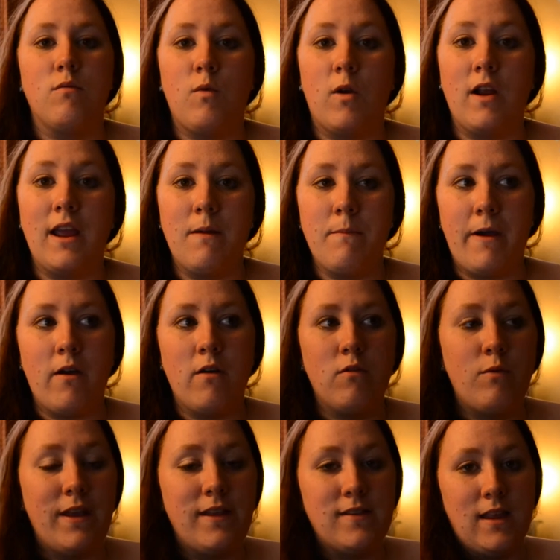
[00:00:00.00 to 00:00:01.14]
worry about
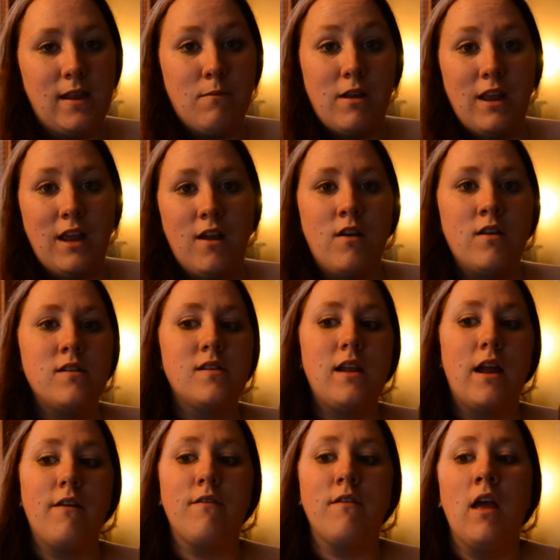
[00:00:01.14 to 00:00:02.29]
wasting money on
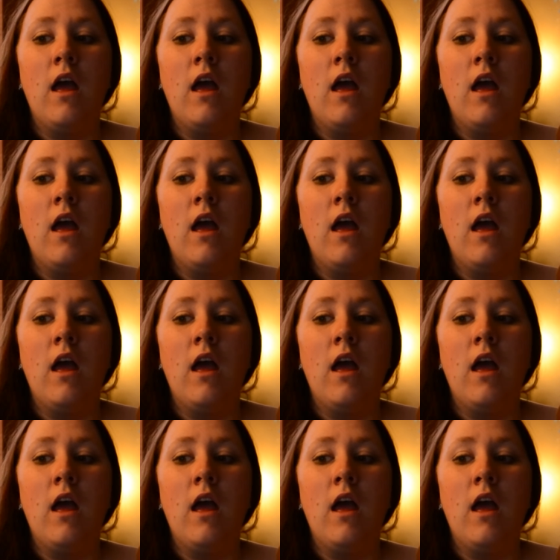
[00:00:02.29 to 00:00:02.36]
stuff.